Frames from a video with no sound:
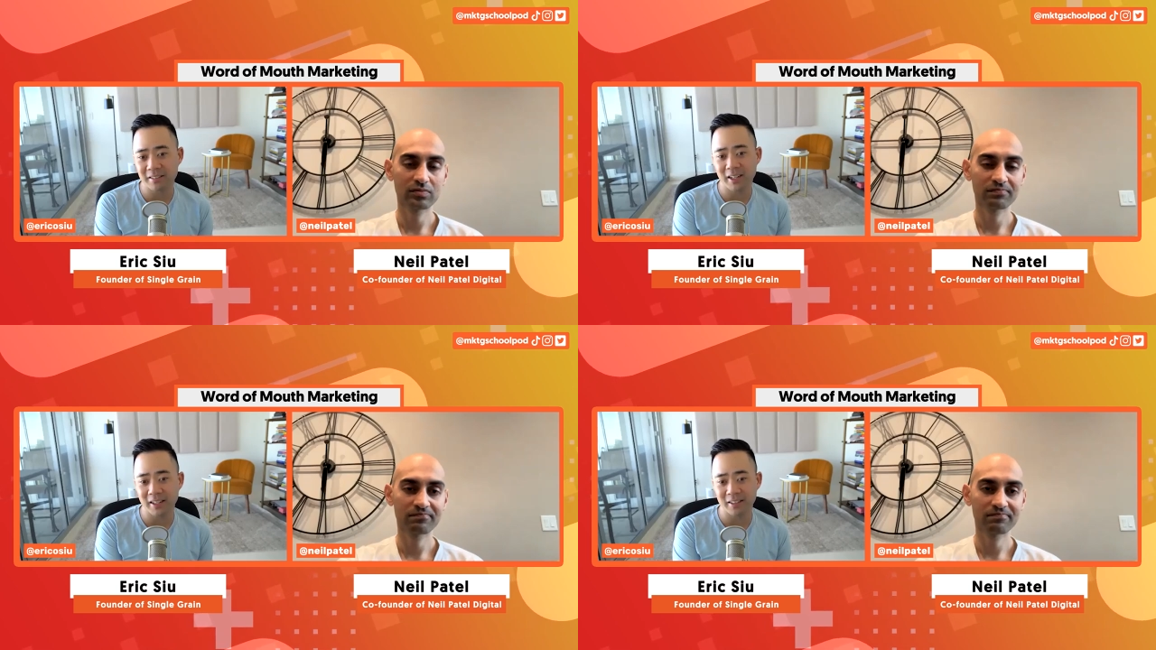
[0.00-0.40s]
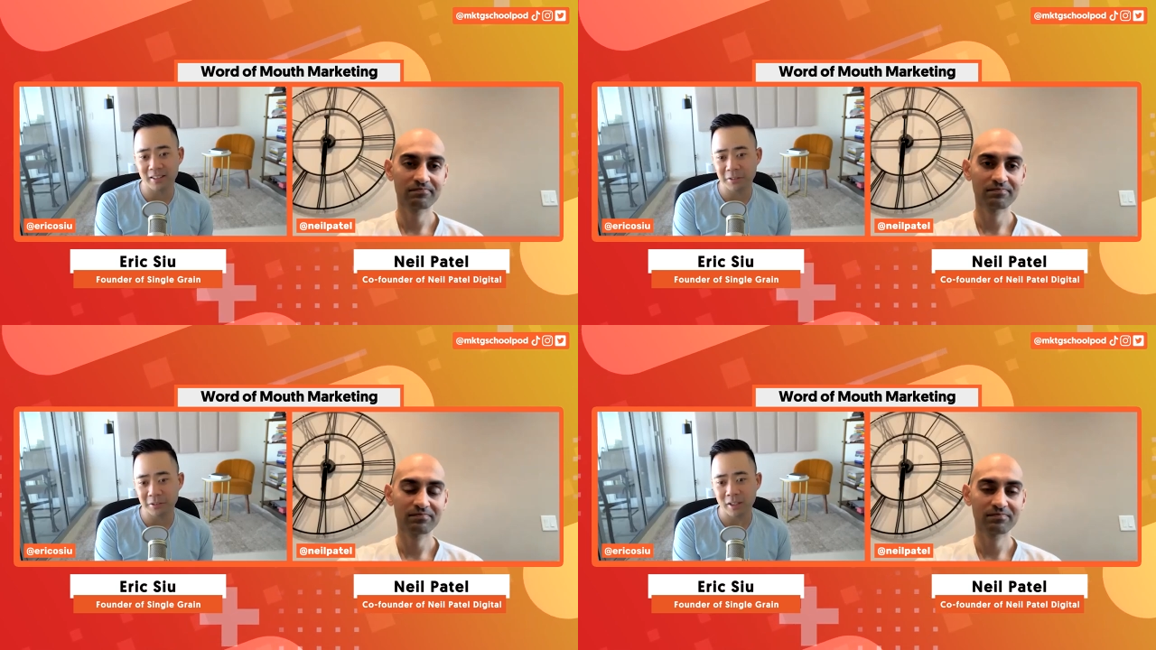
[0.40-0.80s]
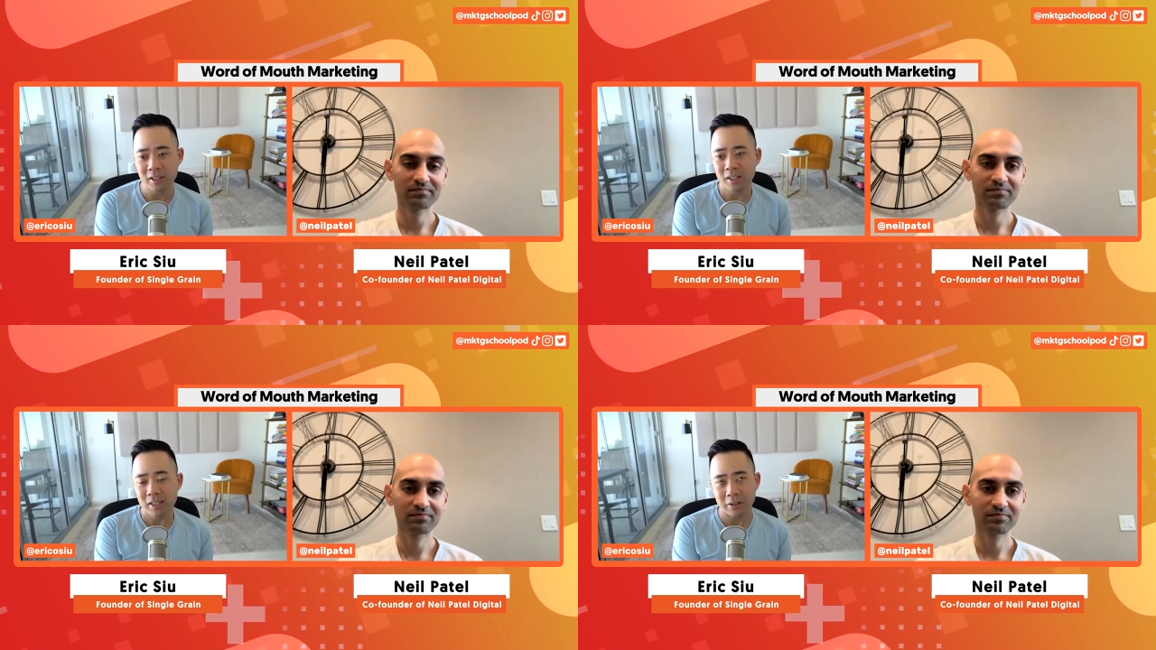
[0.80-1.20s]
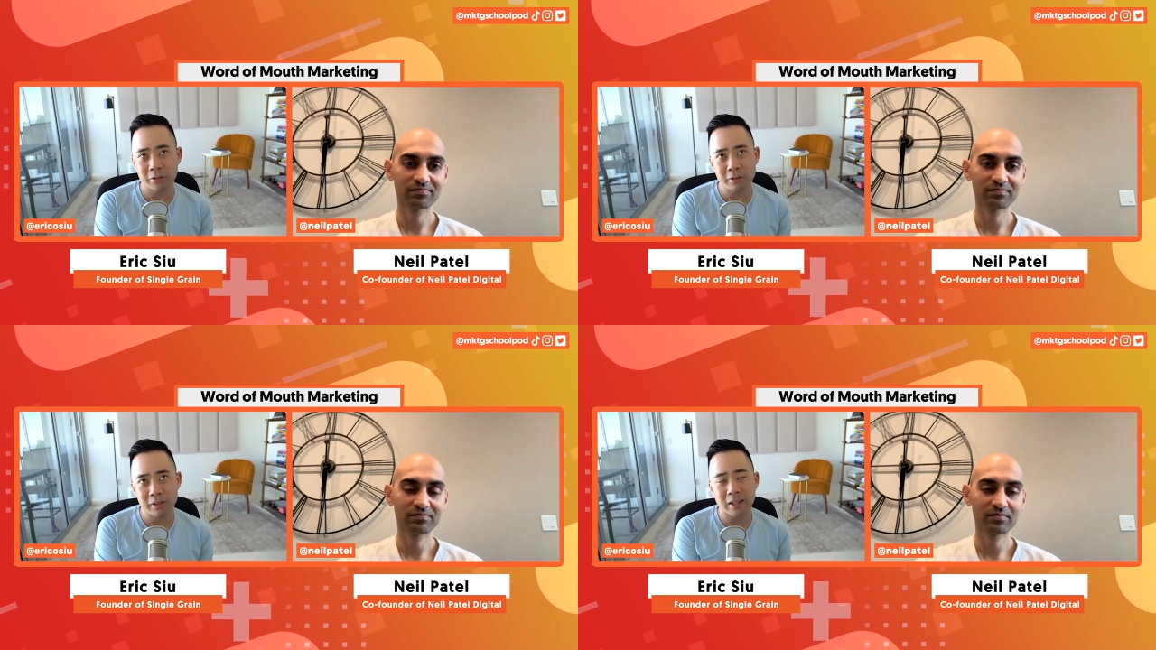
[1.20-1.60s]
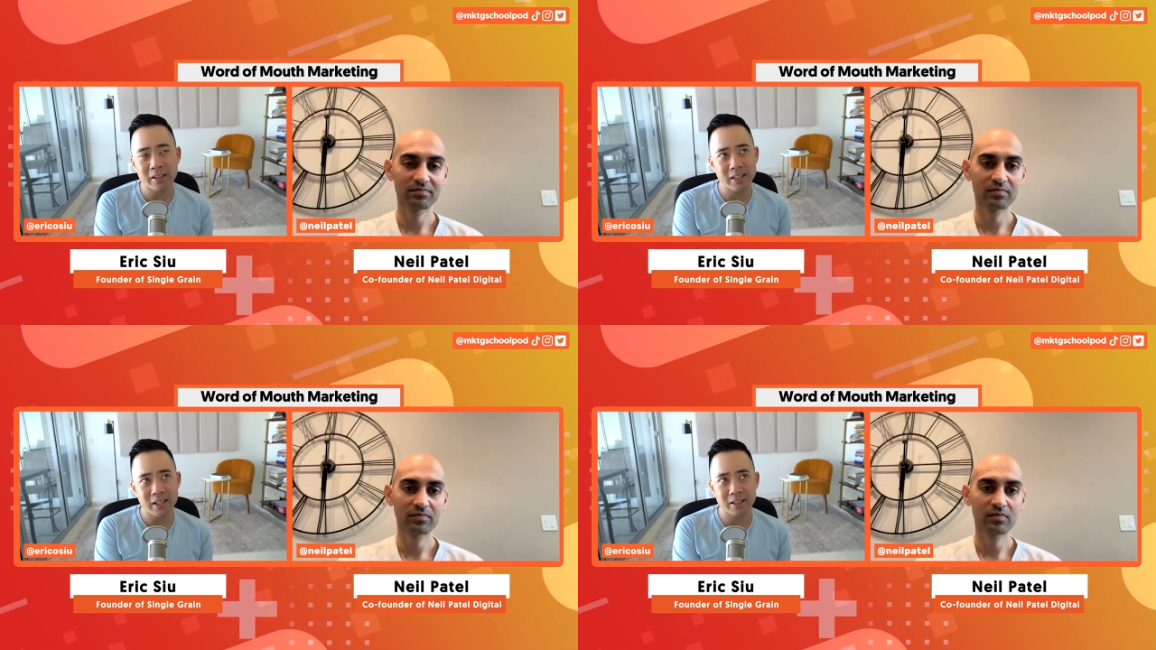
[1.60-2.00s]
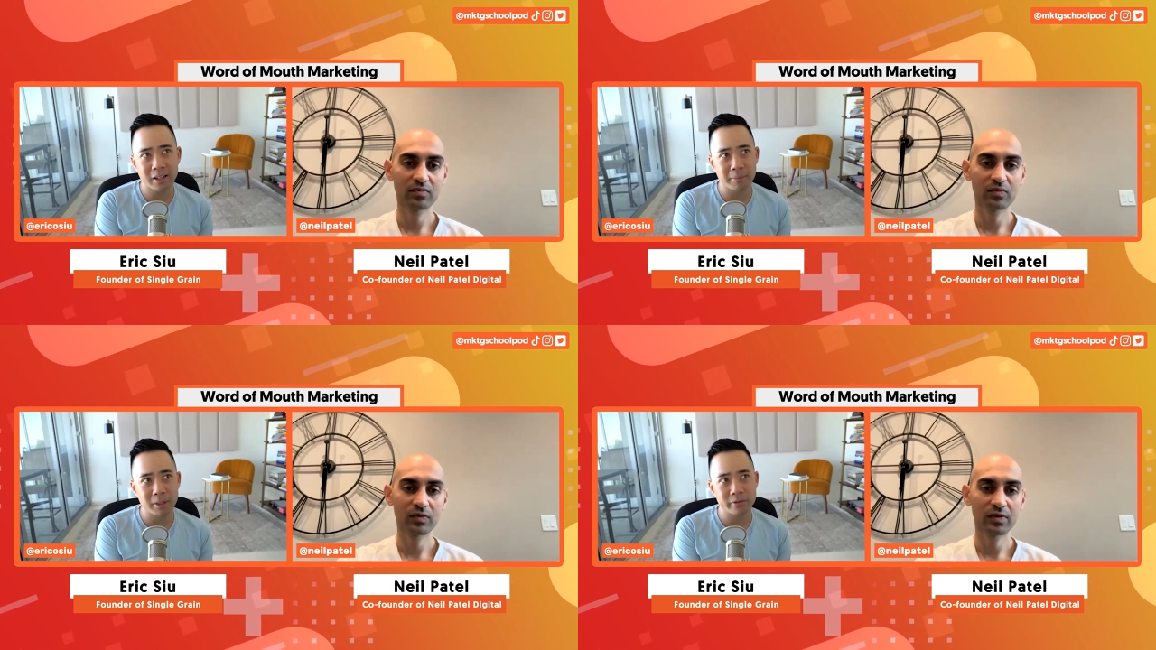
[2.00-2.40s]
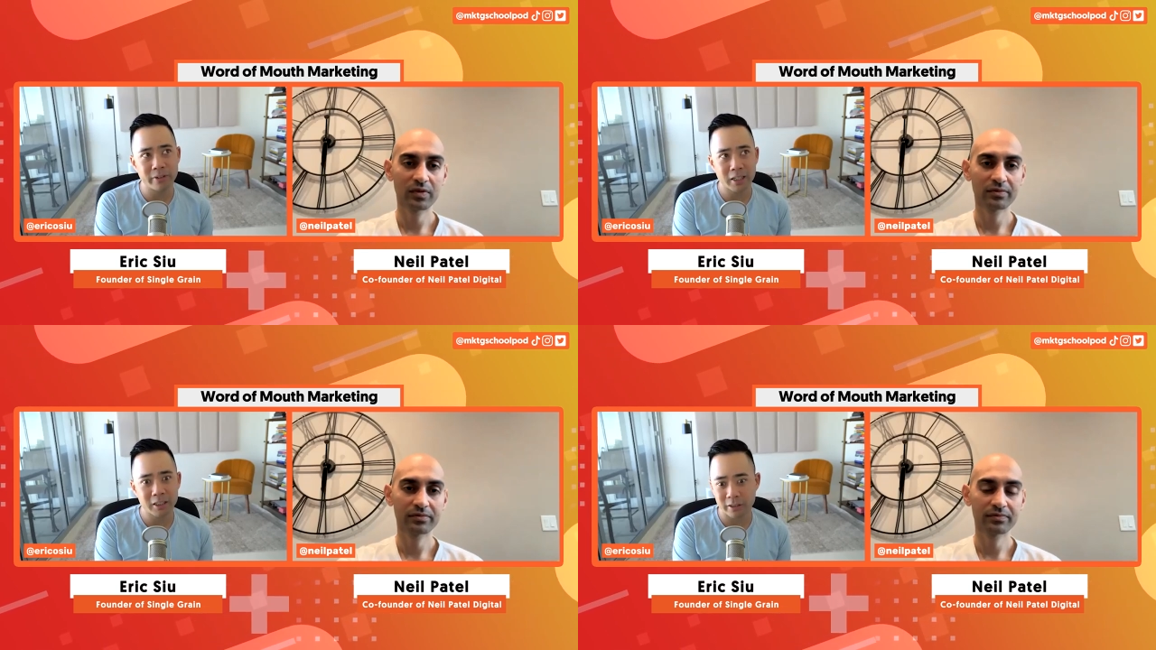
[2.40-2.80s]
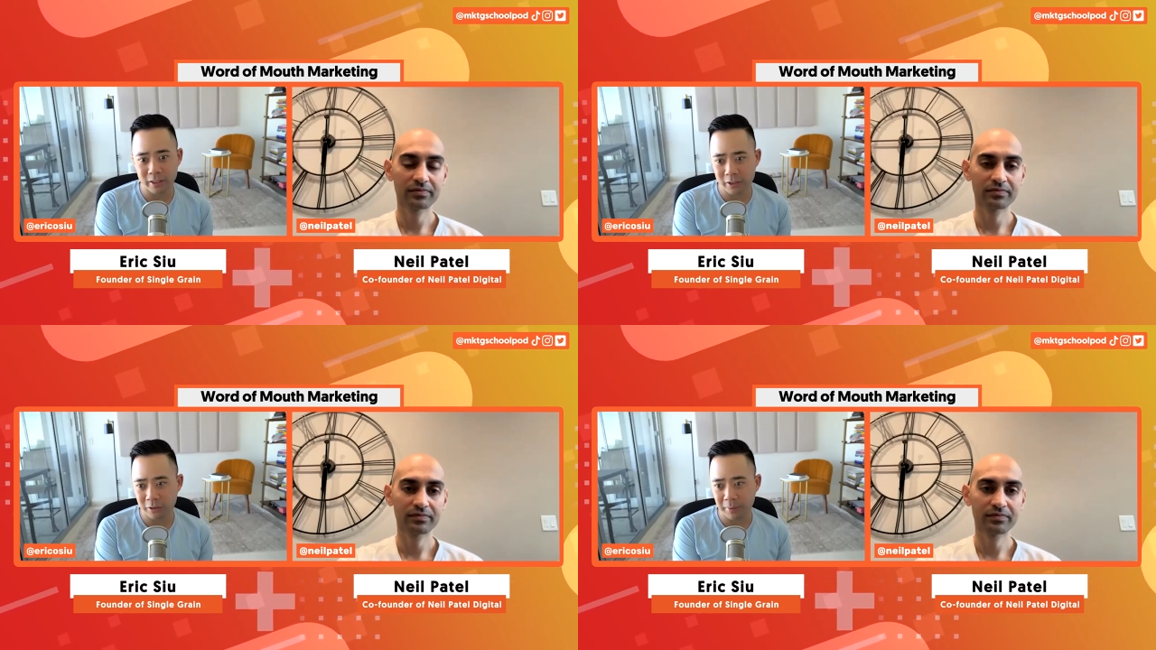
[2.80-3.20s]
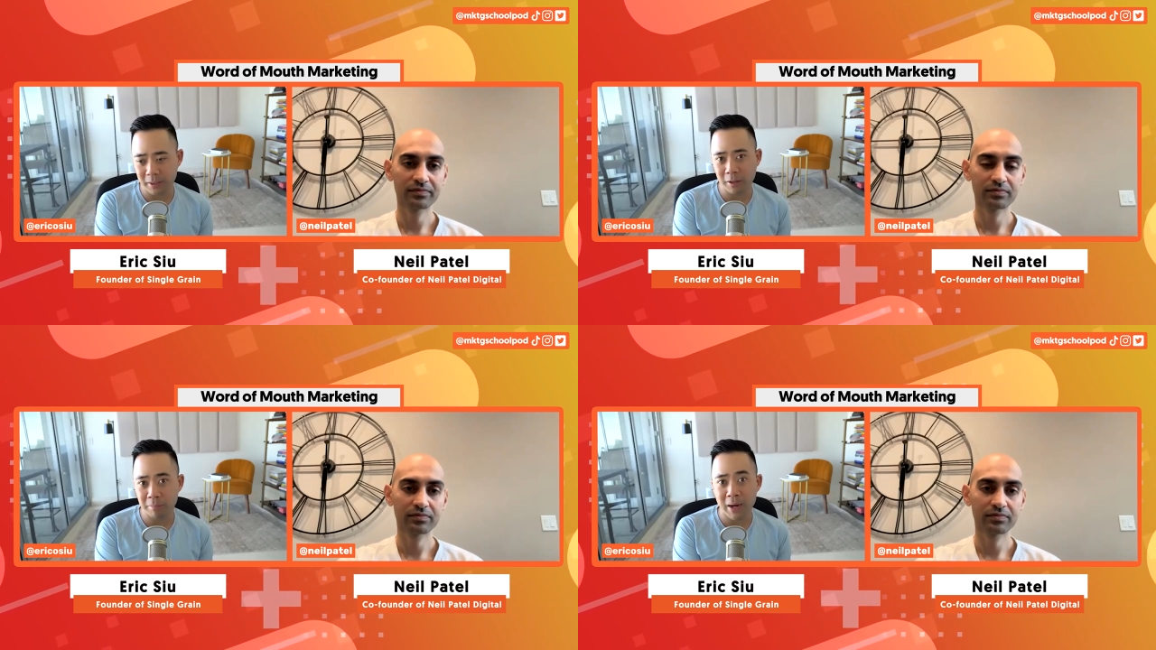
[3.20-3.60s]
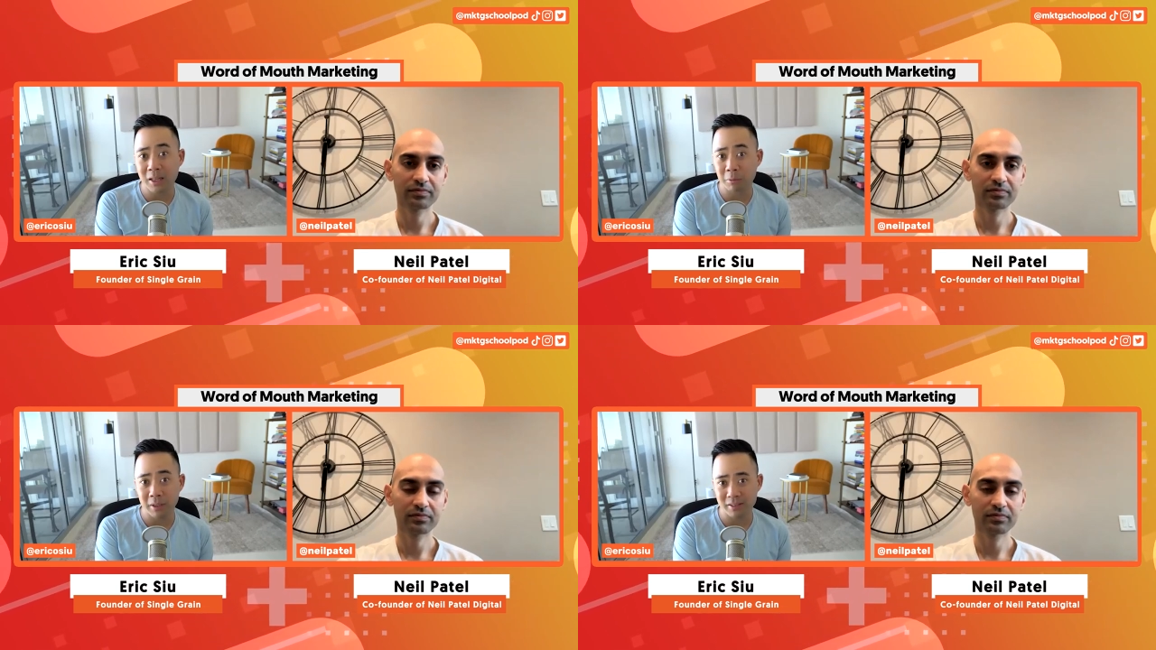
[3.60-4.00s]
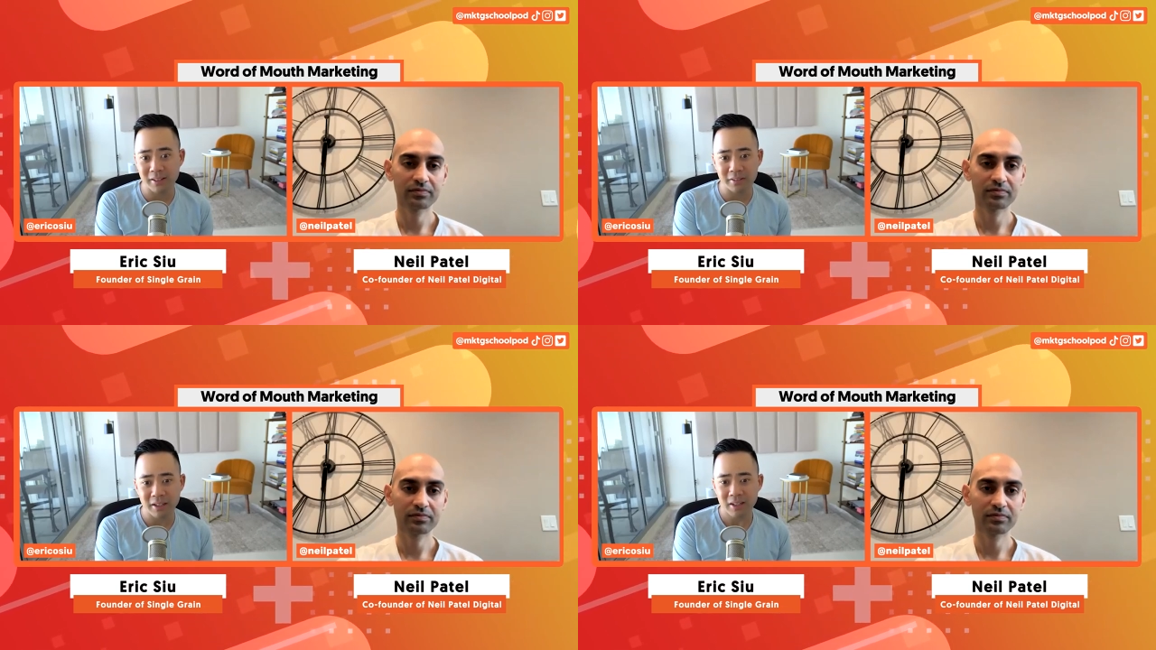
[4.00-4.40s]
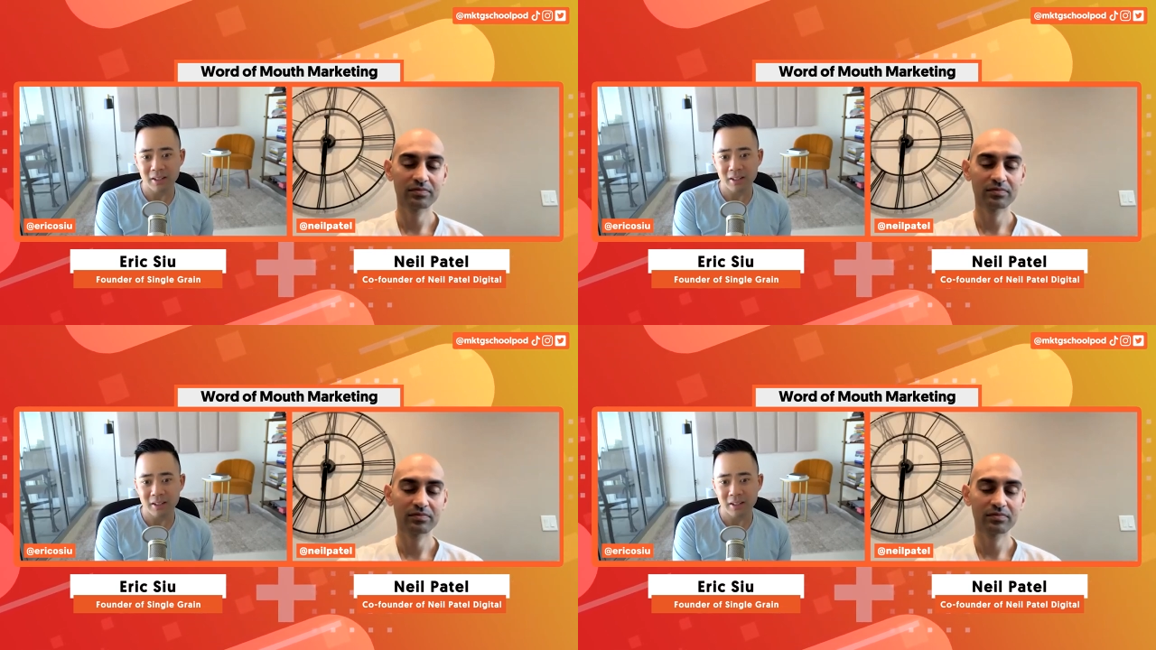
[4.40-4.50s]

Speaker 1: a regular user. And so th- I think they had like a bunch of actuaries, so a bunch of math whizzes